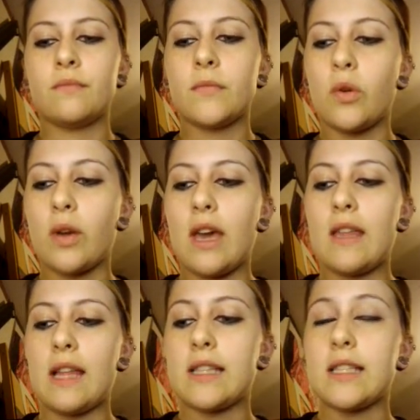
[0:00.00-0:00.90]
Okay,
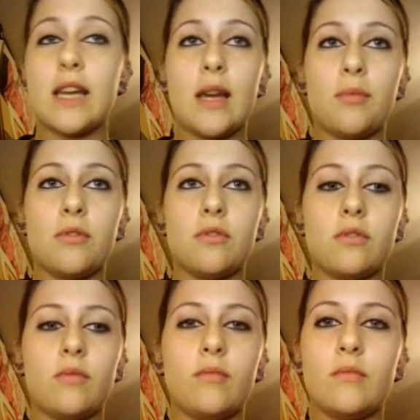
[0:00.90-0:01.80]
that's
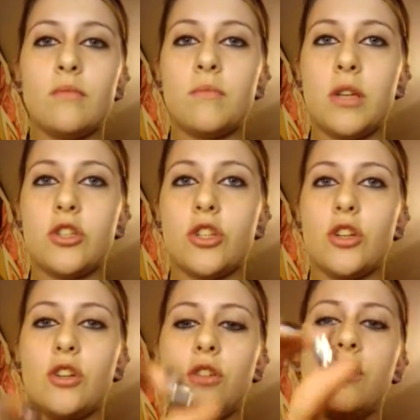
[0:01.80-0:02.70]
tapered,
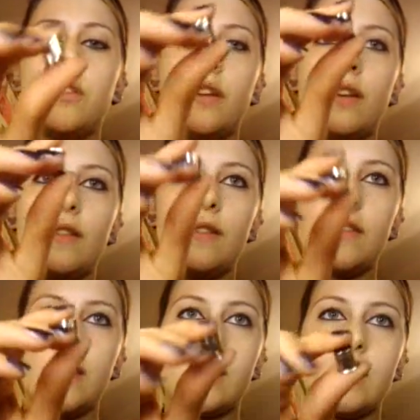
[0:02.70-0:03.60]
pincher.
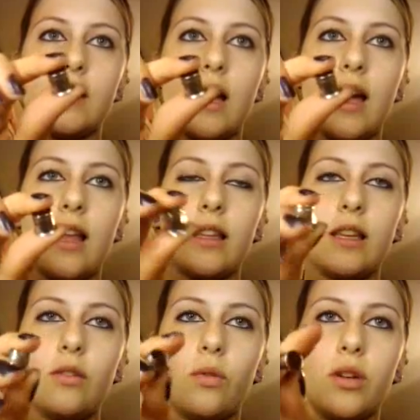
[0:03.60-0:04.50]
This is an
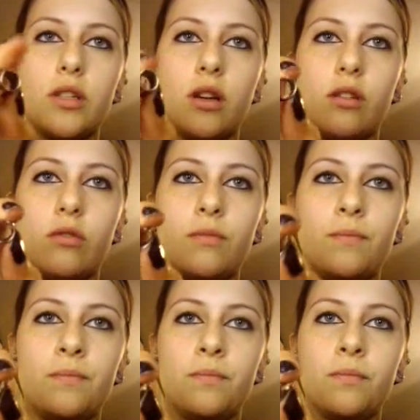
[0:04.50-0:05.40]
eyelet or a tunnel.
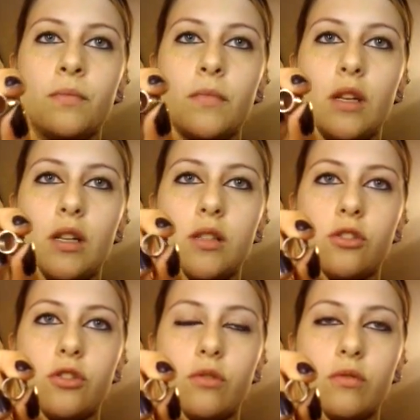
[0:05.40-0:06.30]
It is
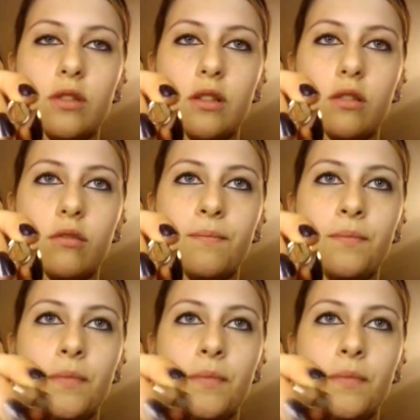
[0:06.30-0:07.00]
surgical steel.